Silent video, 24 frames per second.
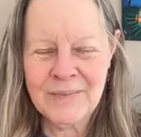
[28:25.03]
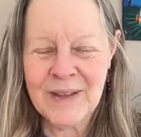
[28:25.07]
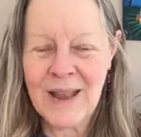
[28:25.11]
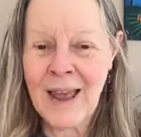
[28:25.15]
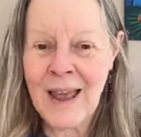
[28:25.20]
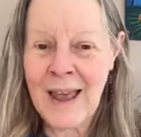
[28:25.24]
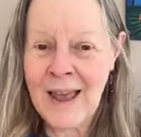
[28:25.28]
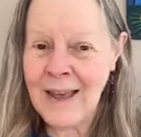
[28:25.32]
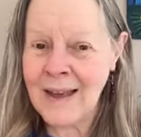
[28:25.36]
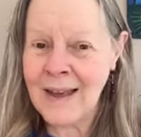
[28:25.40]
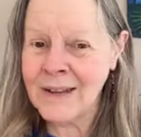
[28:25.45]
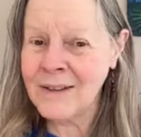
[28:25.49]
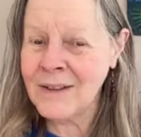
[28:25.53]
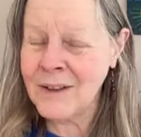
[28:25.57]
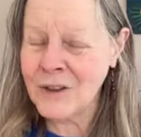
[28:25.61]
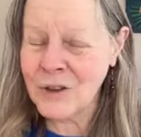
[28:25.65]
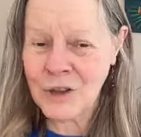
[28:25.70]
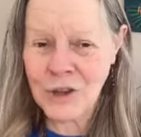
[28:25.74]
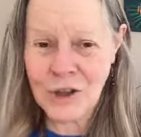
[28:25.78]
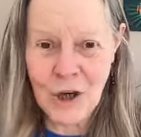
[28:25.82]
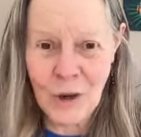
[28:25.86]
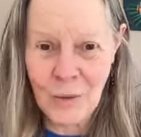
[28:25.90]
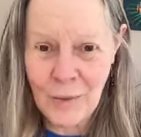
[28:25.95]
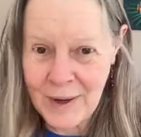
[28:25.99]
and
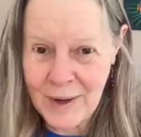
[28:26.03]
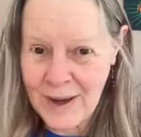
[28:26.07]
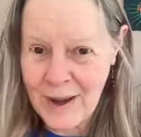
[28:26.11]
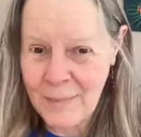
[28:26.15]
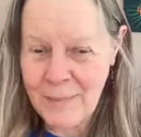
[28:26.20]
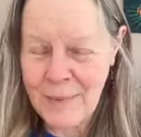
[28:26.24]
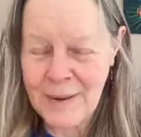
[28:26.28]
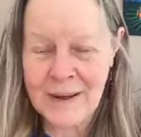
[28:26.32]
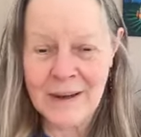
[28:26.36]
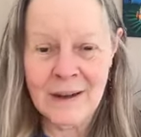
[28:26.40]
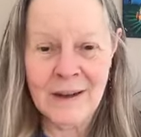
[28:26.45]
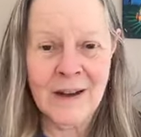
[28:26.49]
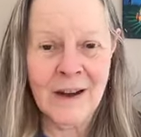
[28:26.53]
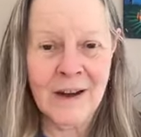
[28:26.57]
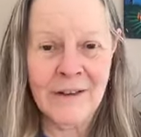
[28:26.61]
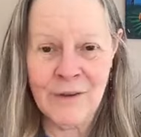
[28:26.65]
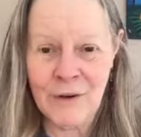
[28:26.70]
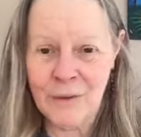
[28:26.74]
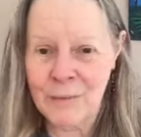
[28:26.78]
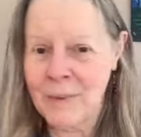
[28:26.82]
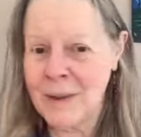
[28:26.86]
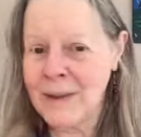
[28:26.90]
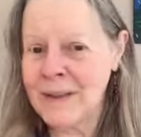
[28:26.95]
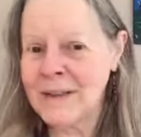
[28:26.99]
showing up in
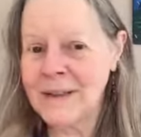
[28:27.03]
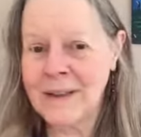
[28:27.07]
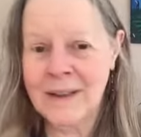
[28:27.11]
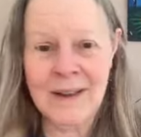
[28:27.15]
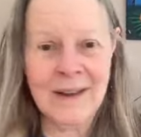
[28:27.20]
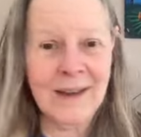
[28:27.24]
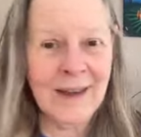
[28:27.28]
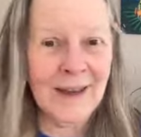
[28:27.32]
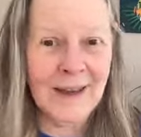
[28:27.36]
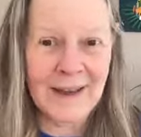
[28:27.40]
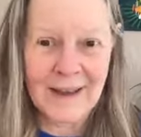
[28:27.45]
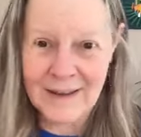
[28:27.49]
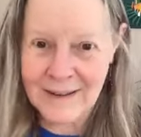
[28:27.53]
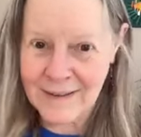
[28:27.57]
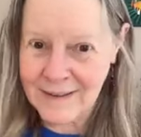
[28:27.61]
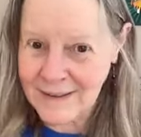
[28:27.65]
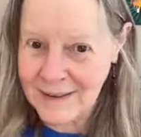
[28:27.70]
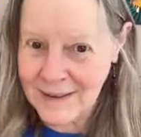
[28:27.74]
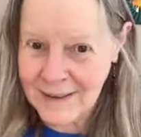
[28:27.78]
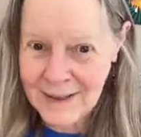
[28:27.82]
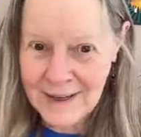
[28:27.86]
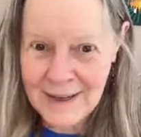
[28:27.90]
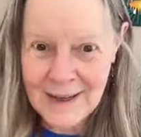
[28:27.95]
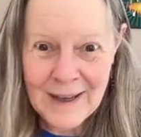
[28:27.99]
government and